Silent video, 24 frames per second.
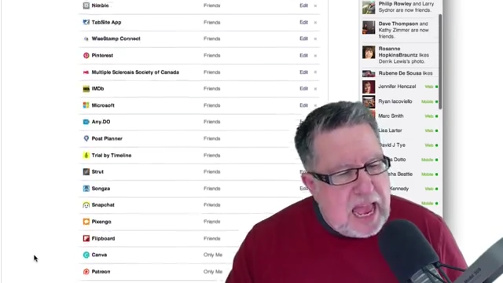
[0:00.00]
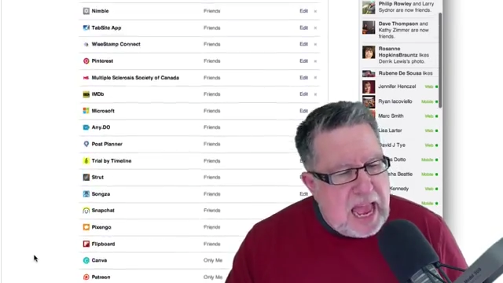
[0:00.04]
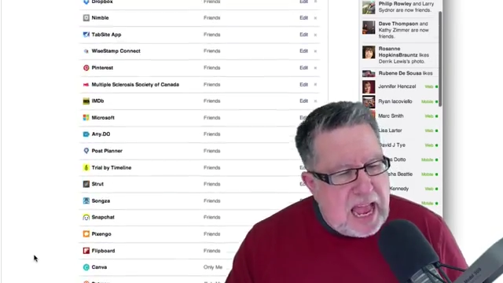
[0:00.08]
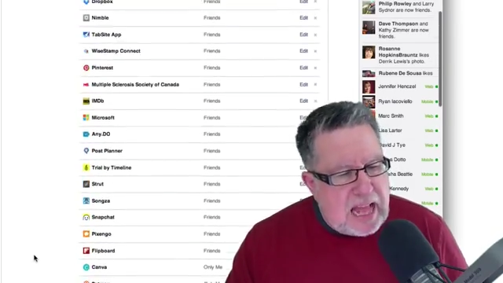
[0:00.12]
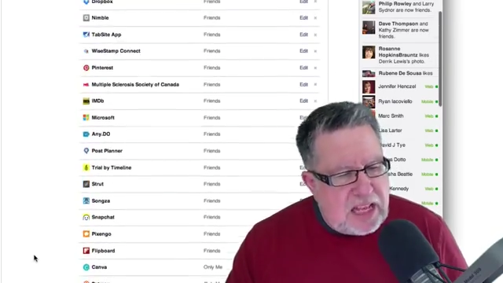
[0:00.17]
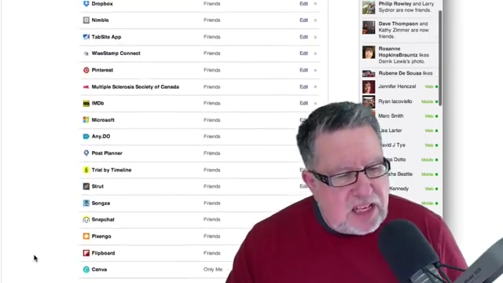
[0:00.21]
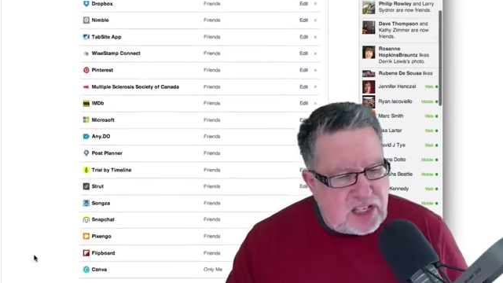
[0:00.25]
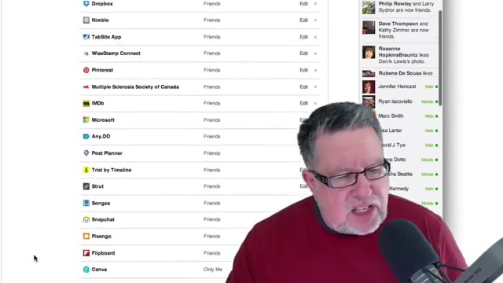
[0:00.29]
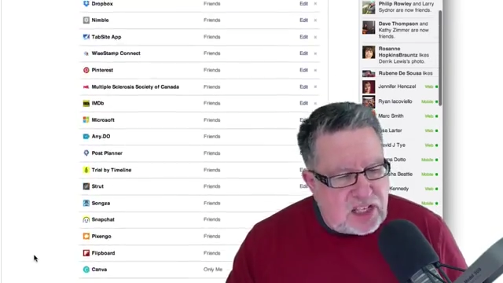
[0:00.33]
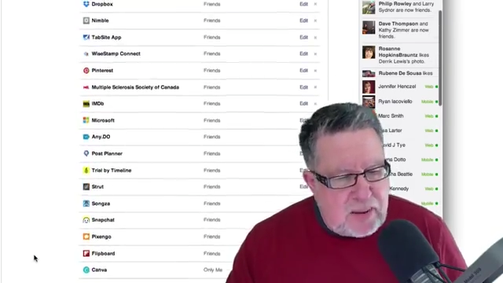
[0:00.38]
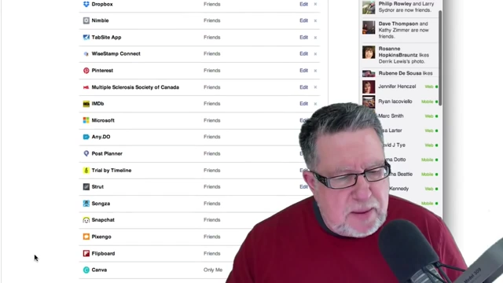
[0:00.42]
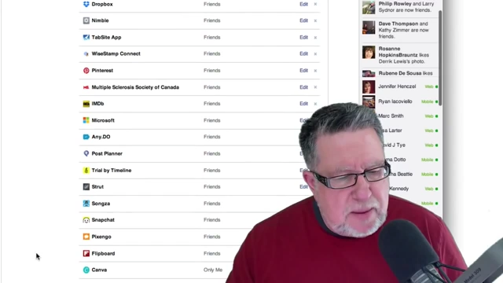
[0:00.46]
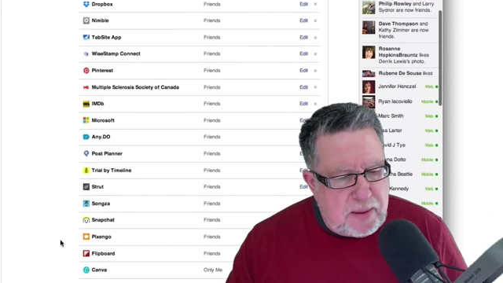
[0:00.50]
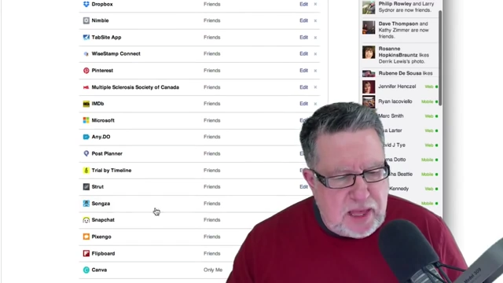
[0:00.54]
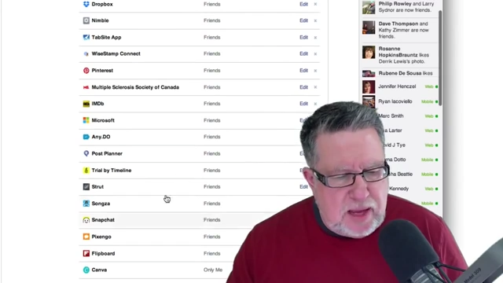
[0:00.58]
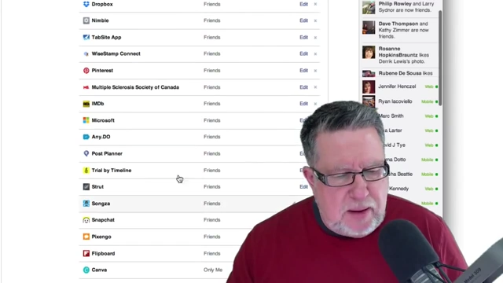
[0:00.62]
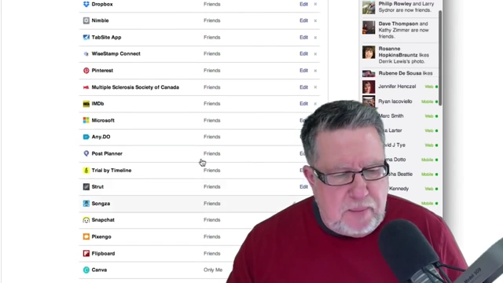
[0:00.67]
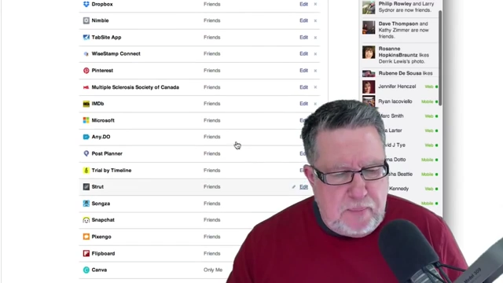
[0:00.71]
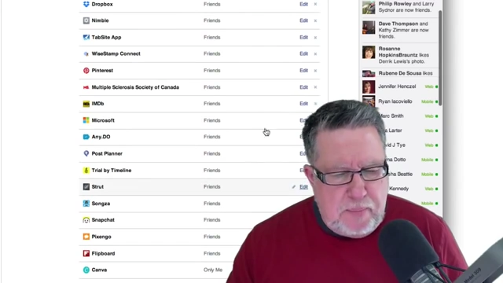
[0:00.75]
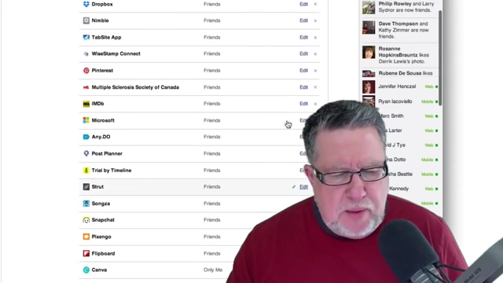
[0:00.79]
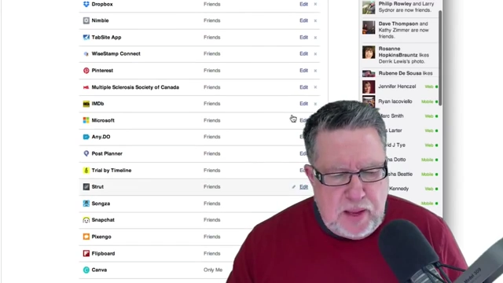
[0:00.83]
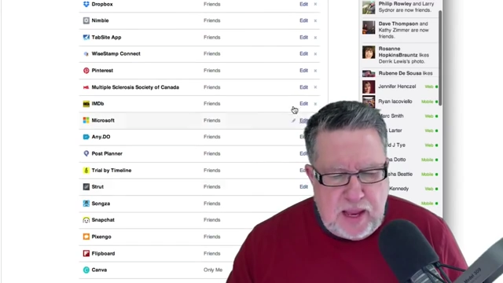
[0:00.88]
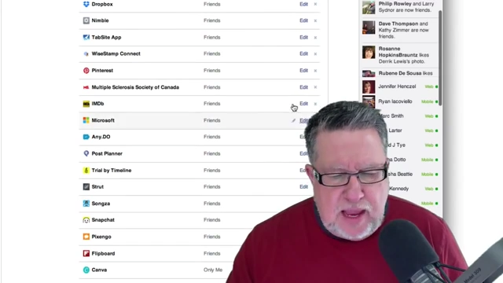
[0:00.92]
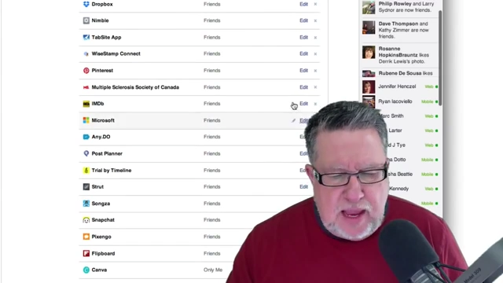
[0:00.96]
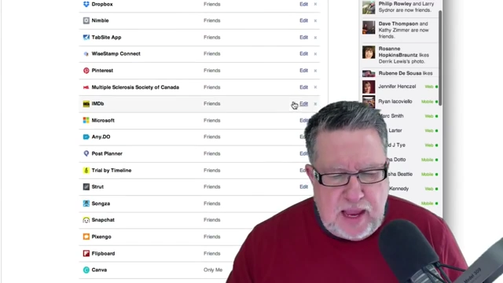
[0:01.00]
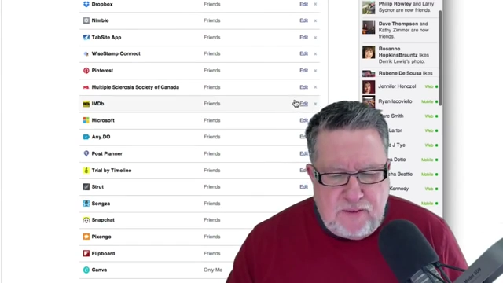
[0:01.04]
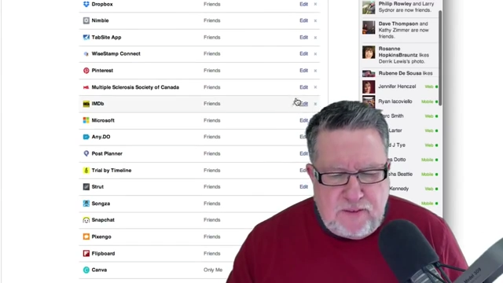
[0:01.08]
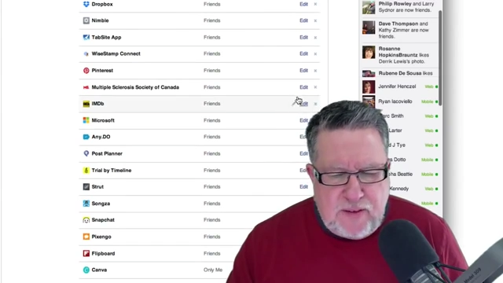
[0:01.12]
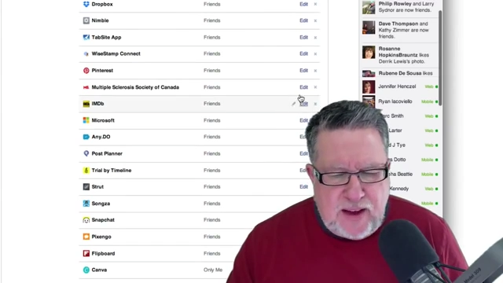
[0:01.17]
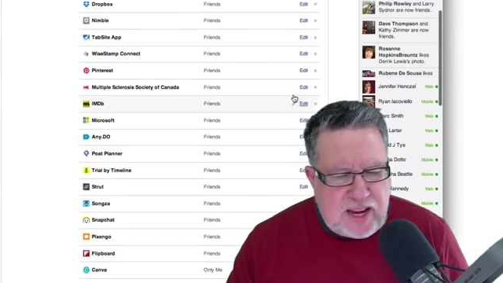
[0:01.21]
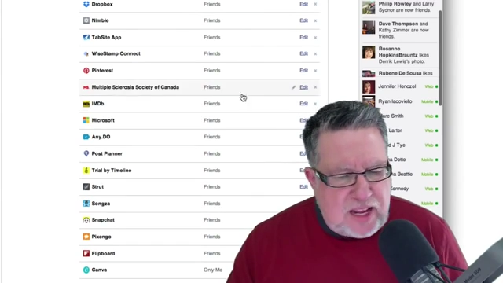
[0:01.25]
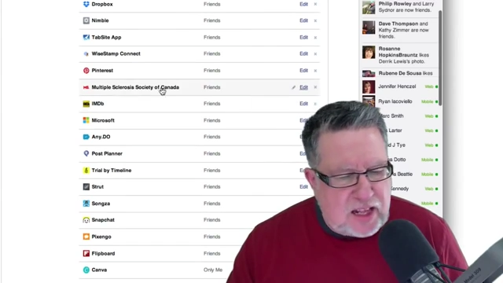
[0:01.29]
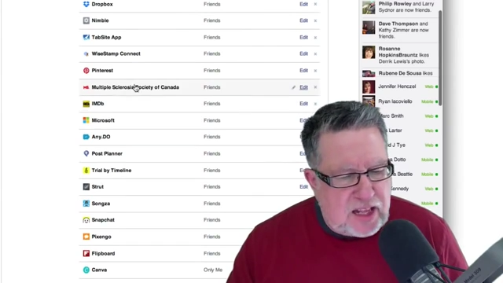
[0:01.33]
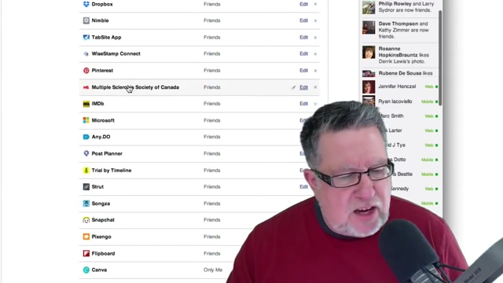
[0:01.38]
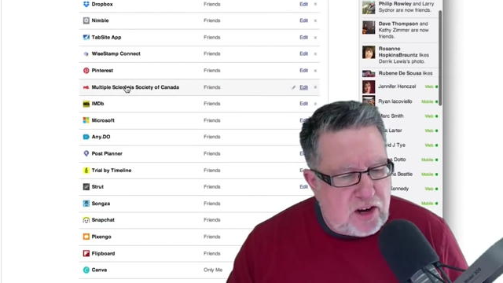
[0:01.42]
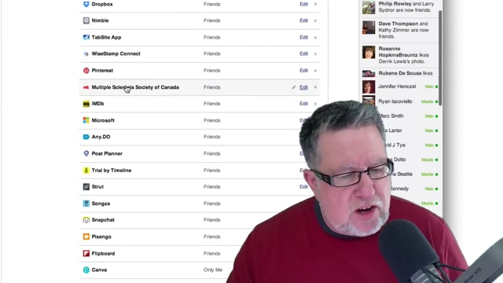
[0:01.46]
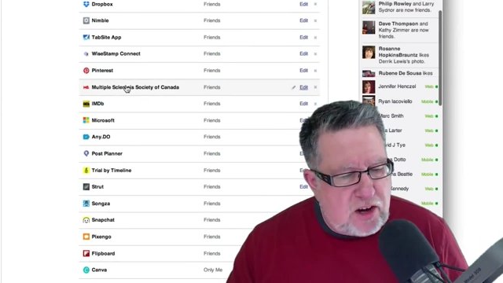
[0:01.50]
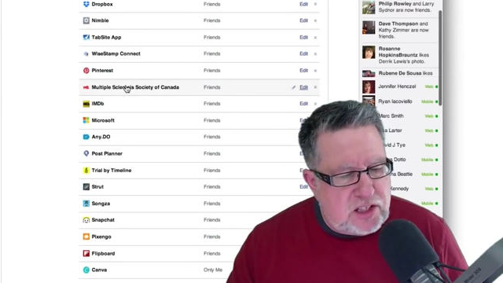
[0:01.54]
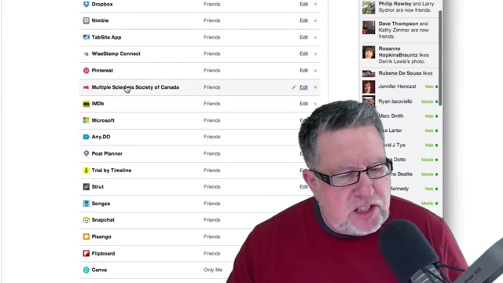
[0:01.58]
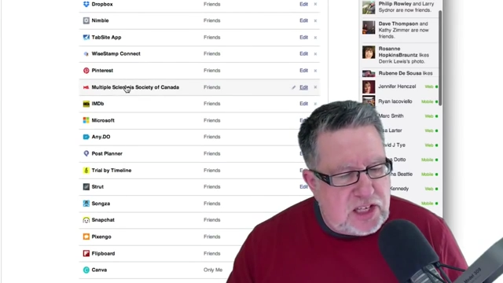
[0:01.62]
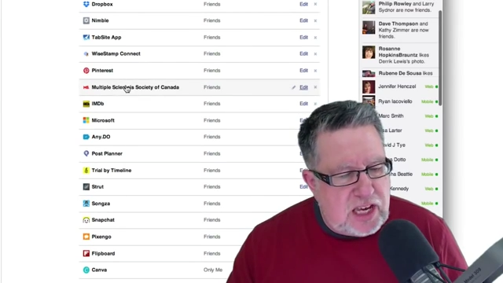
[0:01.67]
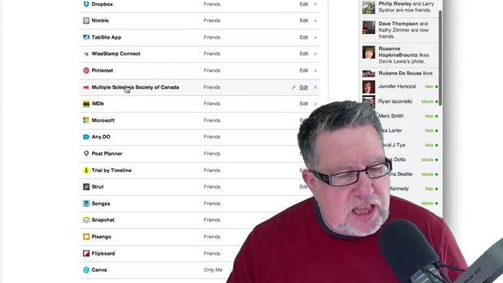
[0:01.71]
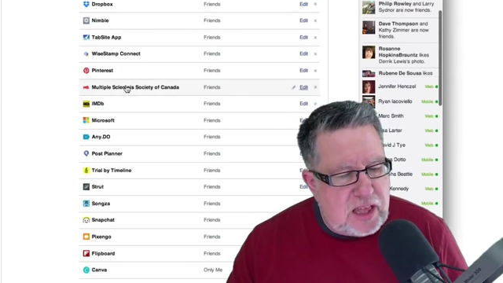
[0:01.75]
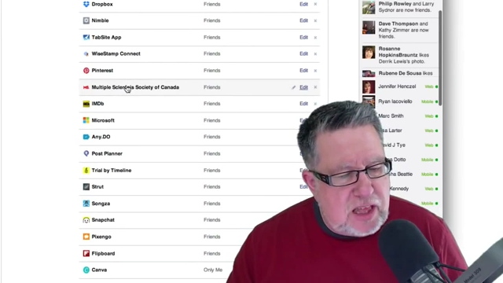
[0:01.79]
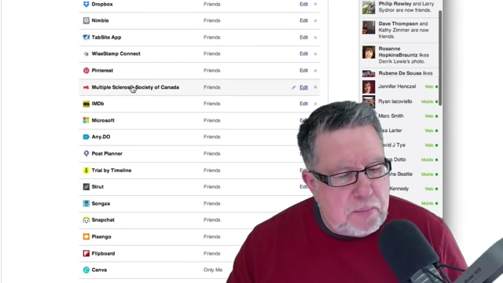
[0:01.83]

And some of them, if I click on, say,